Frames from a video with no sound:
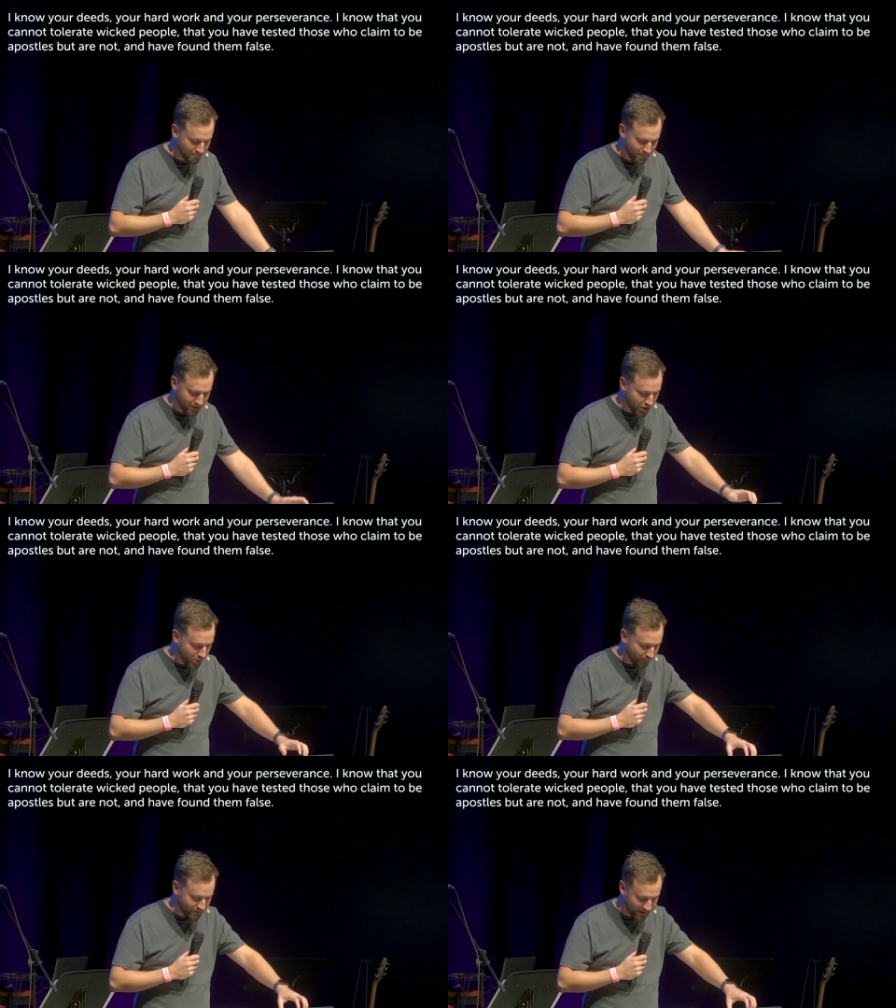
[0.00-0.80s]
that you
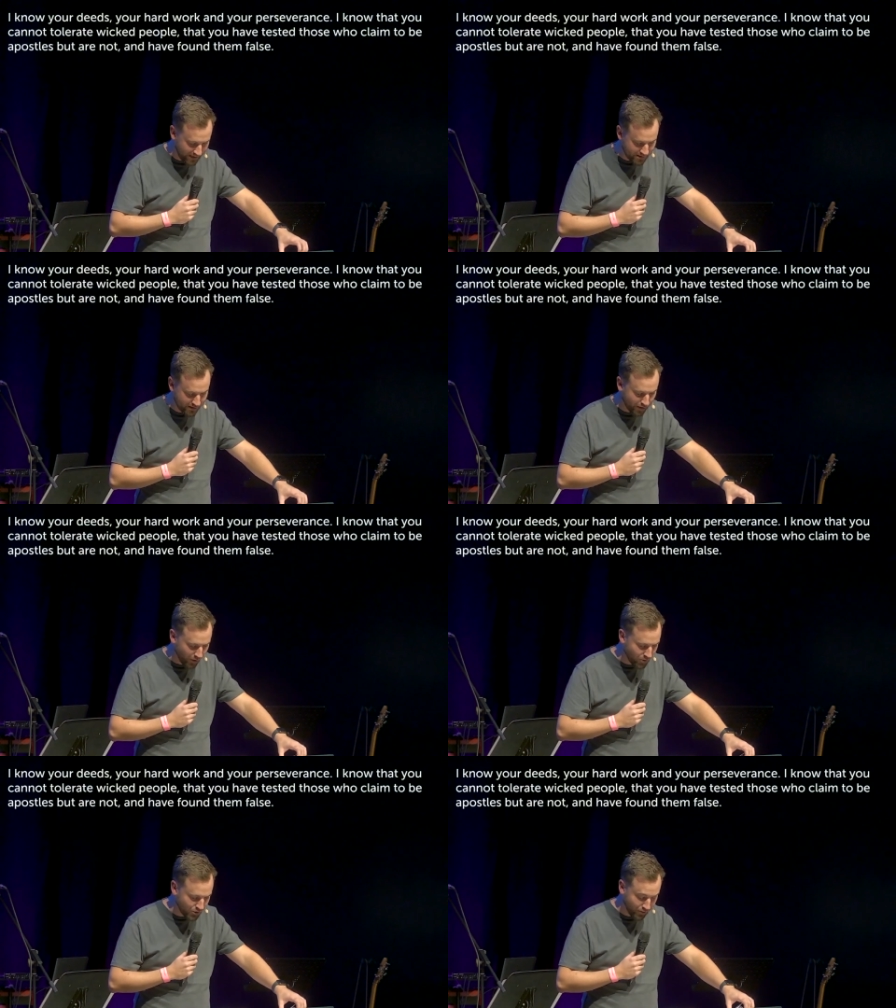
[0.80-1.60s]
have tested
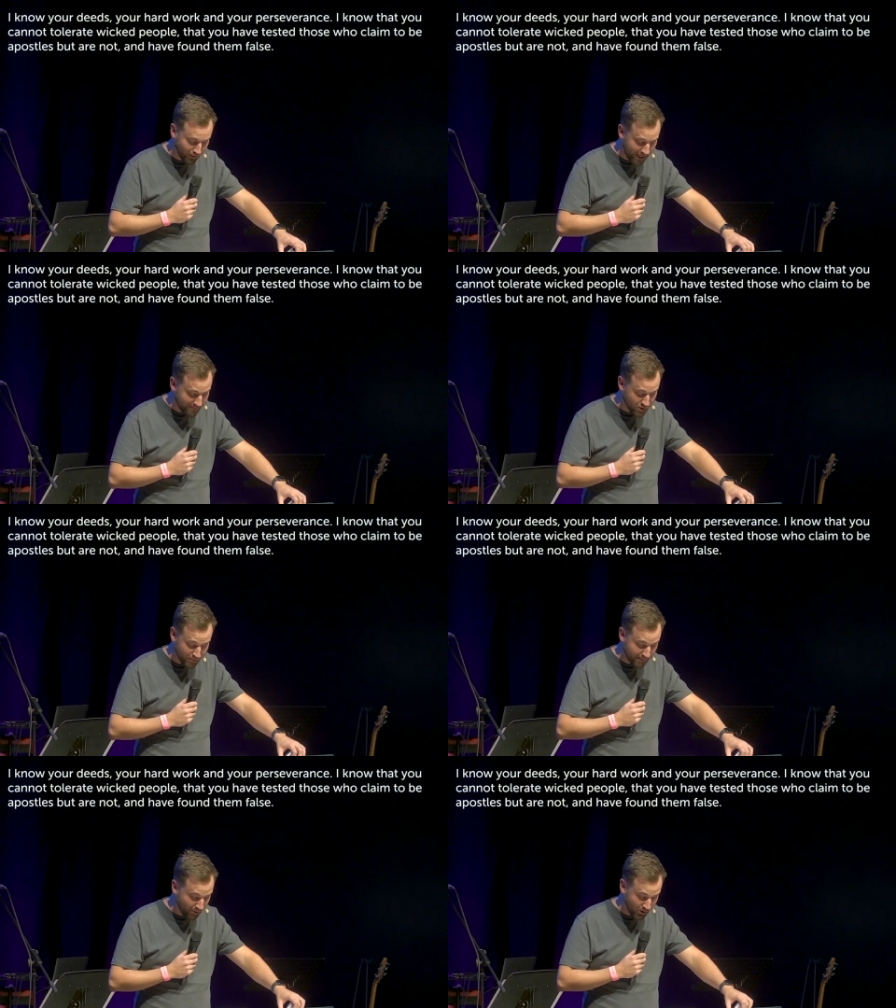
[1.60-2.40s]
those who claim to be
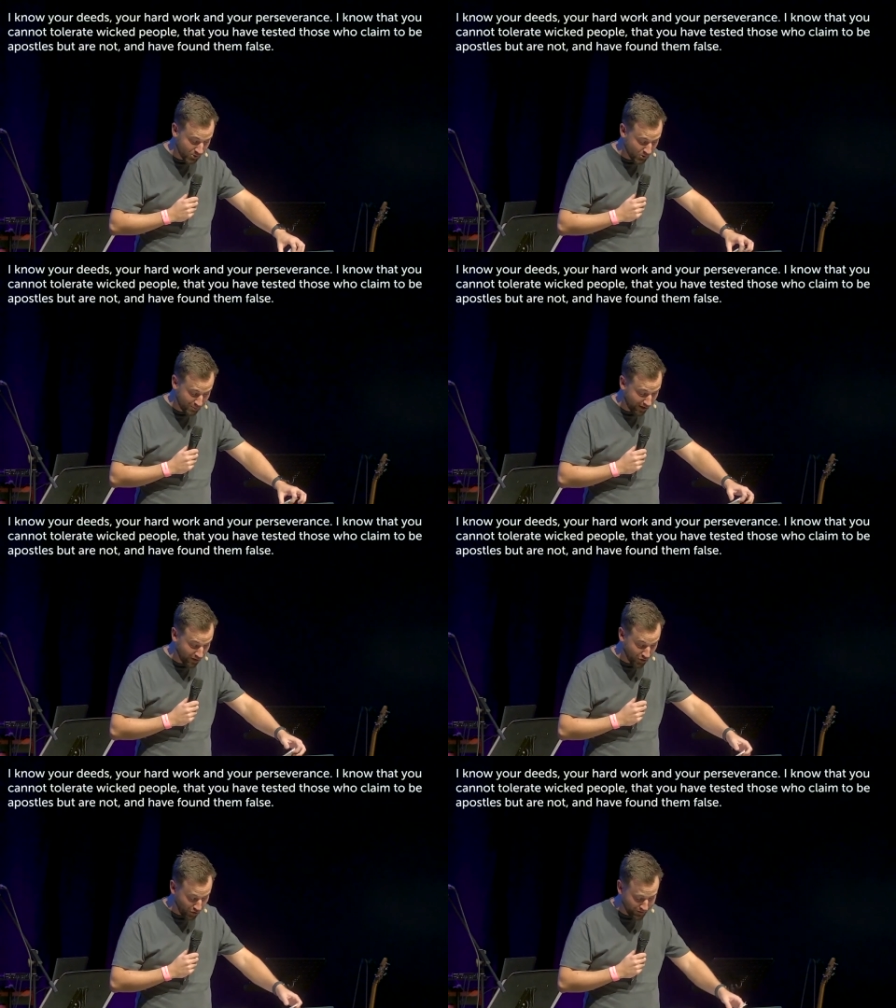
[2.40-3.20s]
apostles but are
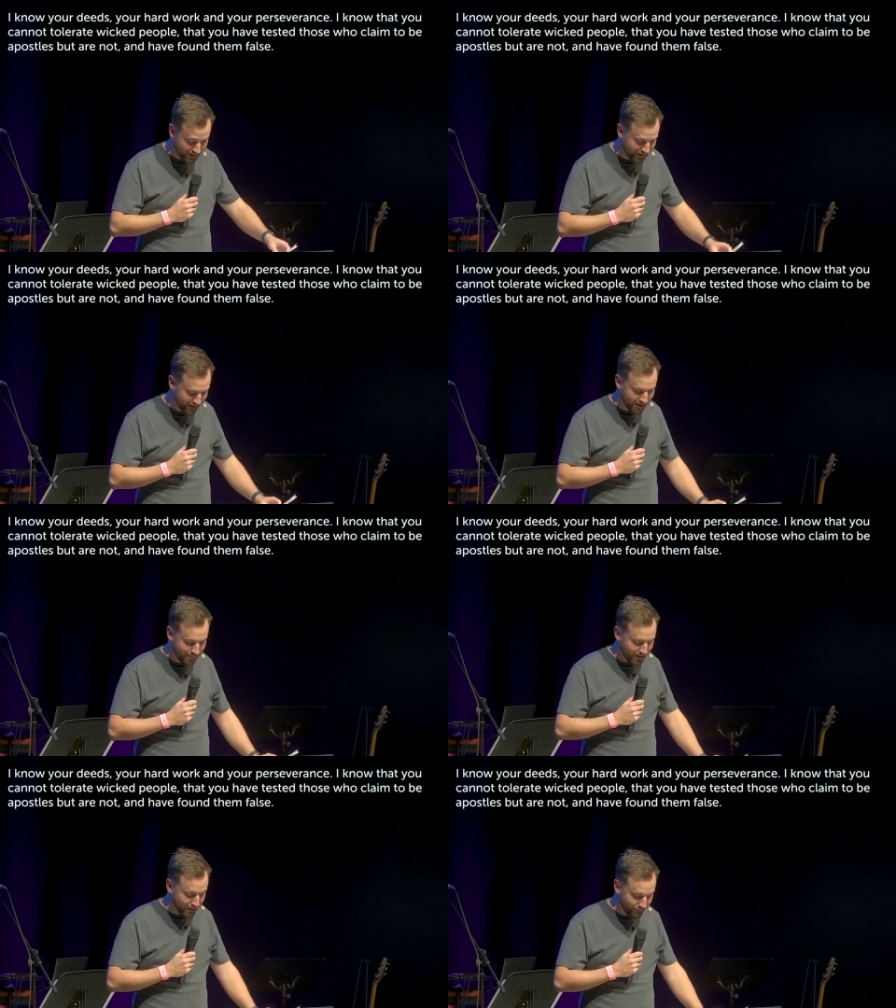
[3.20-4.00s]
not,
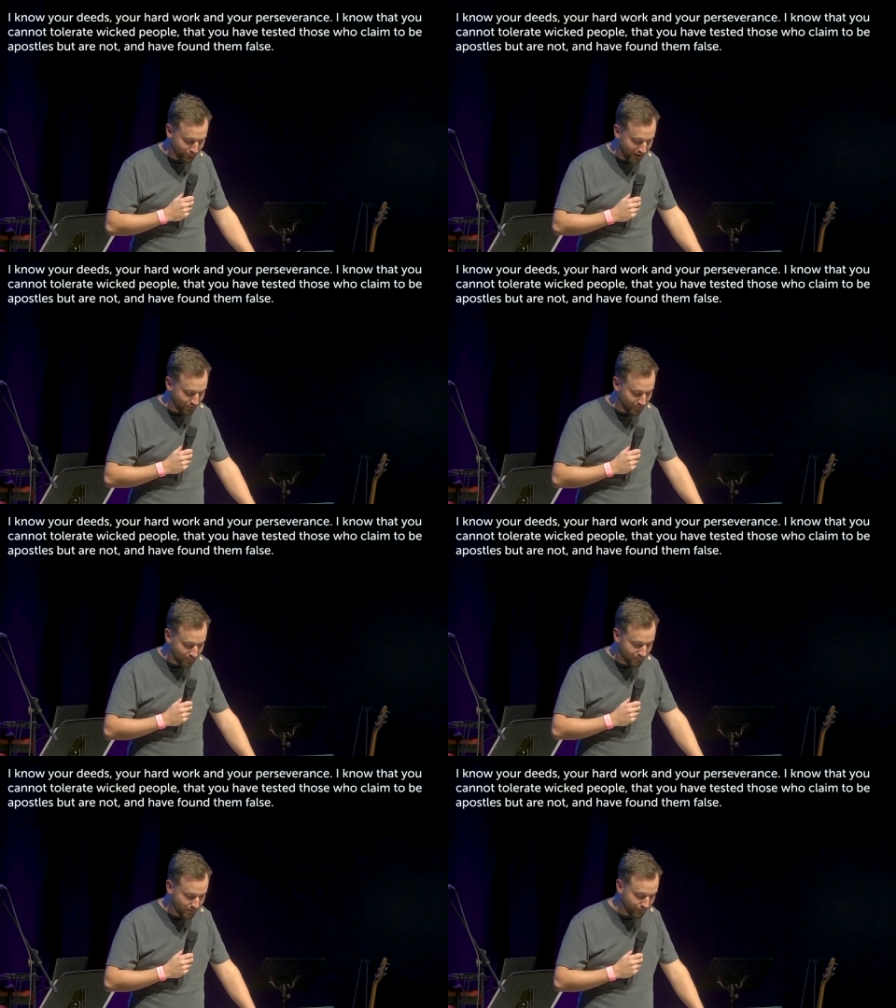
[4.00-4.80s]
and have found them
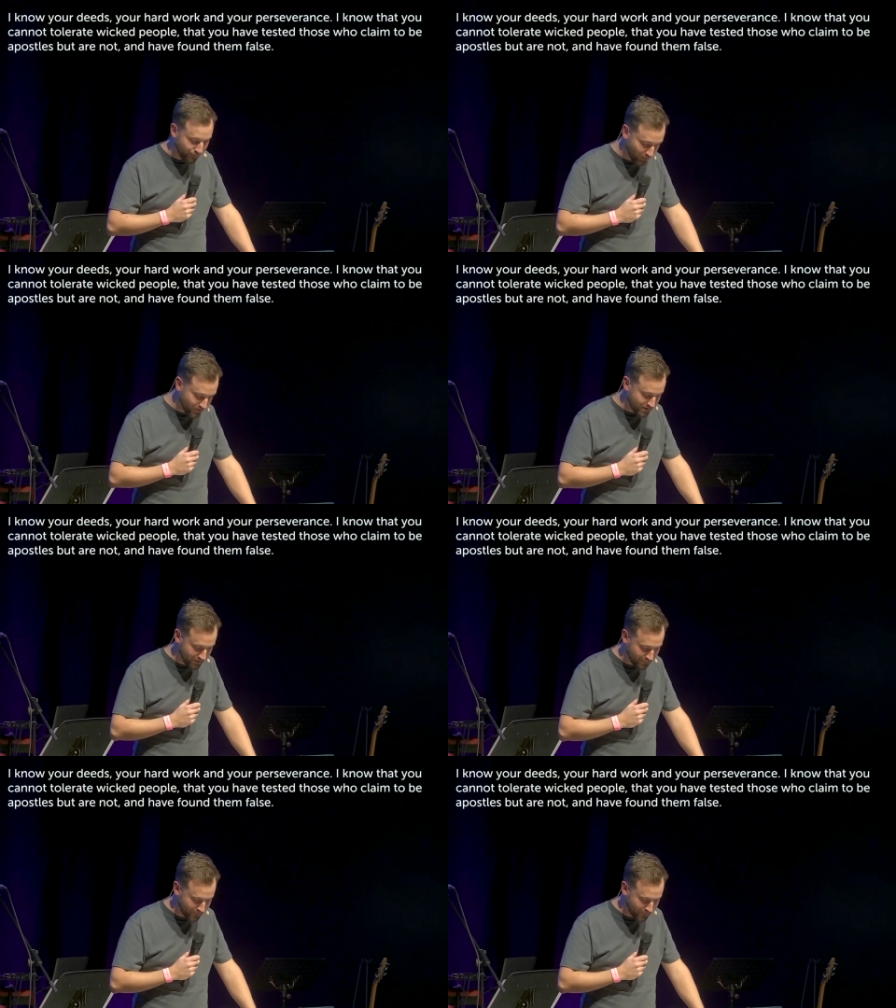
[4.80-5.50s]
false.